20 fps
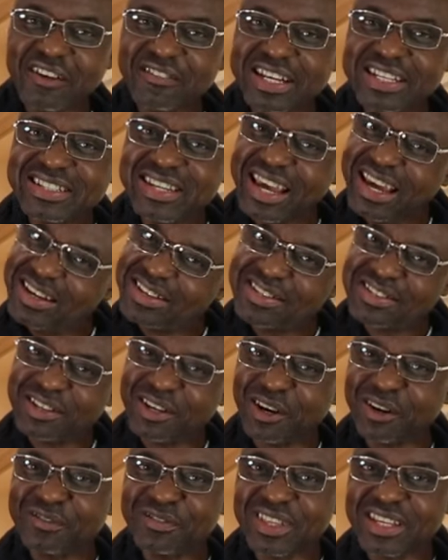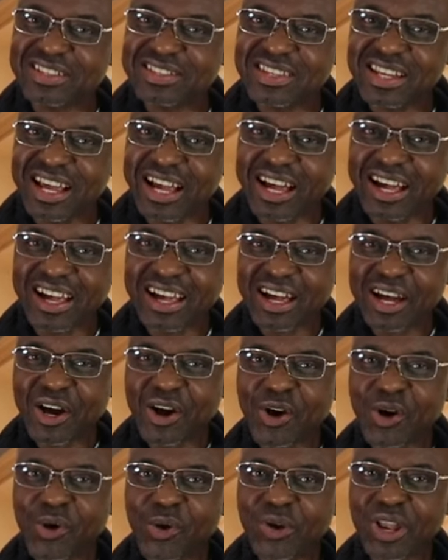have a taste of this
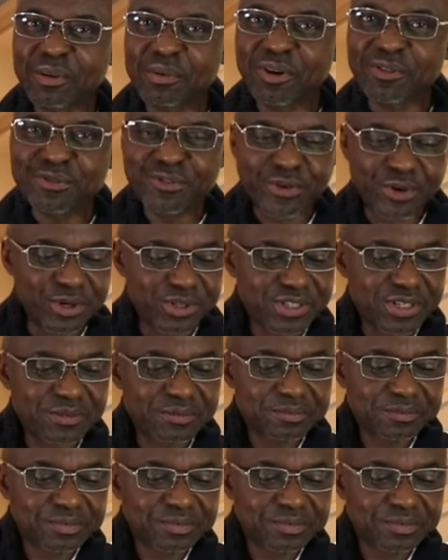whole lemon fruit.